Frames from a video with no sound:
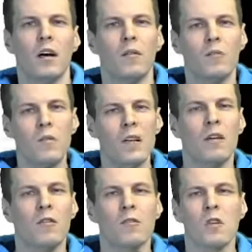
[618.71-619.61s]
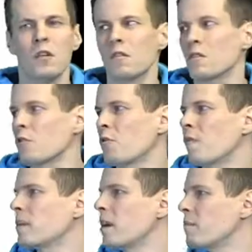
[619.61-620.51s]
did a cross-sectional
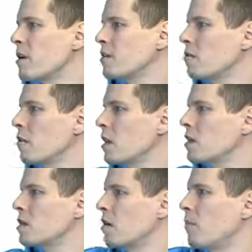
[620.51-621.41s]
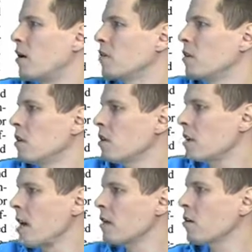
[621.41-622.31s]
survey. They measured things about
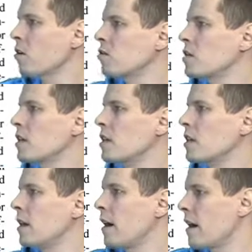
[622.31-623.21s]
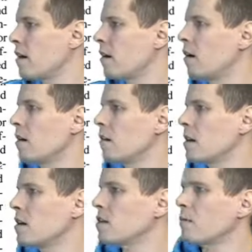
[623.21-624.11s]
technology and
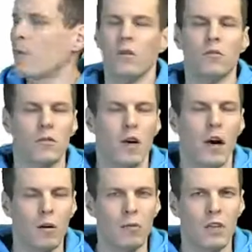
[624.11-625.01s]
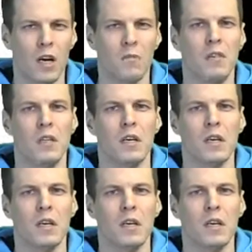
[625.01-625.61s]
things about outcomes.